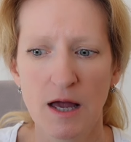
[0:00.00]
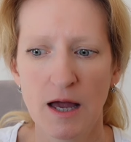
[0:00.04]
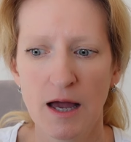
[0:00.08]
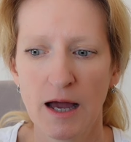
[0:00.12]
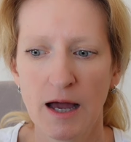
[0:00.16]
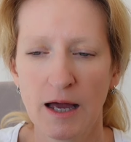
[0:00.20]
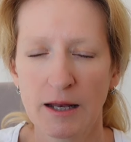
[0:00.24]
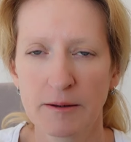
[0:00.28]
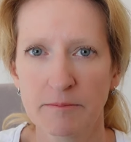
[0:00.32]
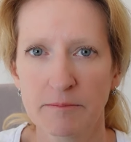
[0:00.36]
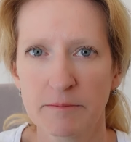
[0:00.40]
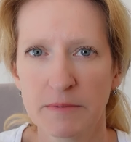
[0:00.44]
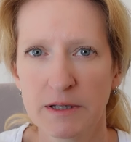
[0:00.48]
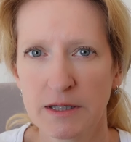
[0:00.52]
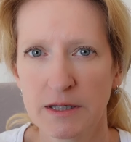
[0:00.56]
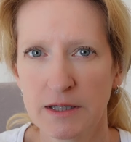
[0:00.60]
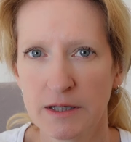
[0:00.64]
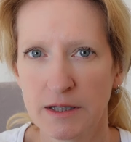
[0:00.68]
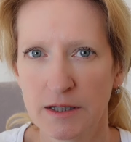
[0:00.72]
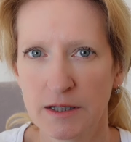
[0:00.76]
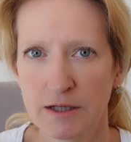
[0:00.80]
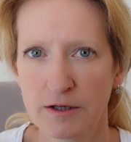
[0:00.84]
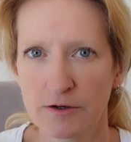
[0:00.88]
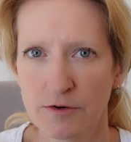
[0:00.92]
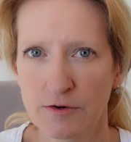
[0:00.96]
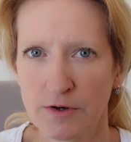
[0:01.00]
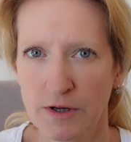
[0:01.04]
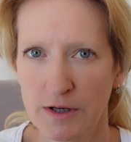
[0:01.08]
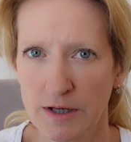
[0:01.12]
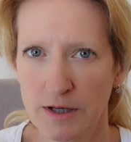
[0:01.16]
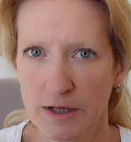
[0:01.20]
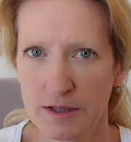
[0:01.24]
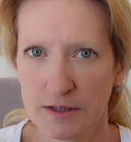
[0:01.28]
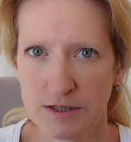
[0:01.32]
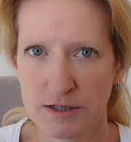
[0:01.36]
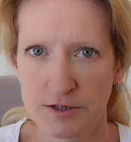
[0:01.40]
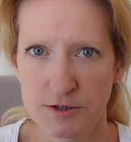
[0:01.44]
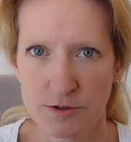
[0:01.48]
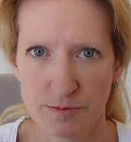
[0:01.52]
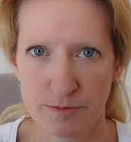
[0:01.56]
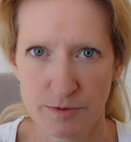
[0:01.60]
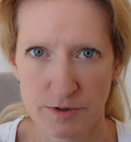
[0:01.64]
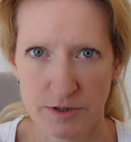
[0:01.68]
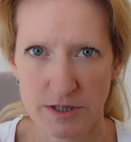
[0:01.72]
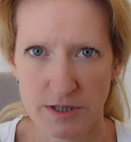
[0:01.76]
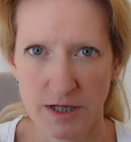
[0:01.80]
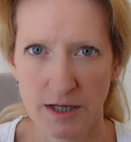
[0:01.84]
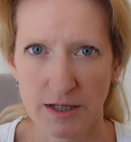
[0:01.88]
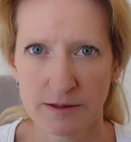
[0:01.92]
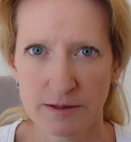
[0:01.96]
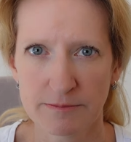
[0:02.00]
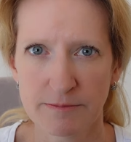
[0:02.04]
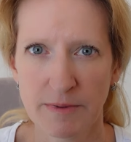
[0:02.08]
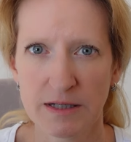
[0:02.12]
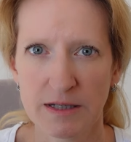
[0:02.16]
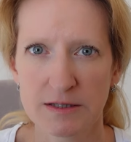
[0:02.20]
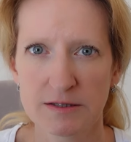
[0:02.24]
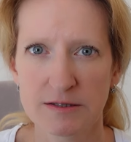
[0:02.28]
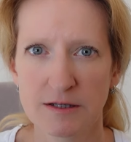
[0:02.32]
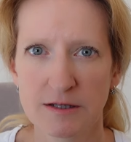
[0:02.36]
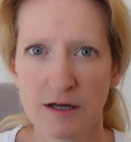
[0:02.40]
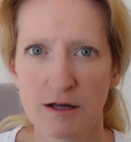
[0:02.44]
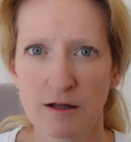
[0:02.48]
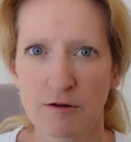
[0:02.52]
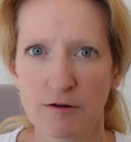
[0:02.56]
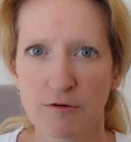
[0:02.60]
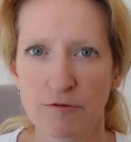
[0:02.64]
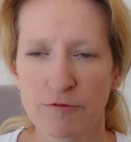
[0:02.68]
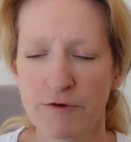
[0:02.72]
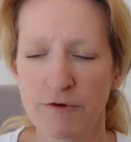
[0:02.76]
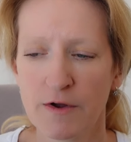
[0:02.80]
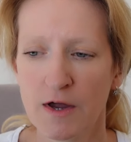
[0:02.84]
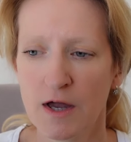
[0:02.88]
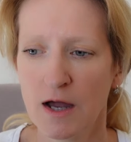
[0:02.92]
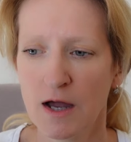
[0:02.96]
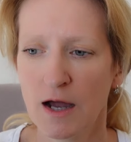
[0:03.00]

and me here, and I need to protect myself.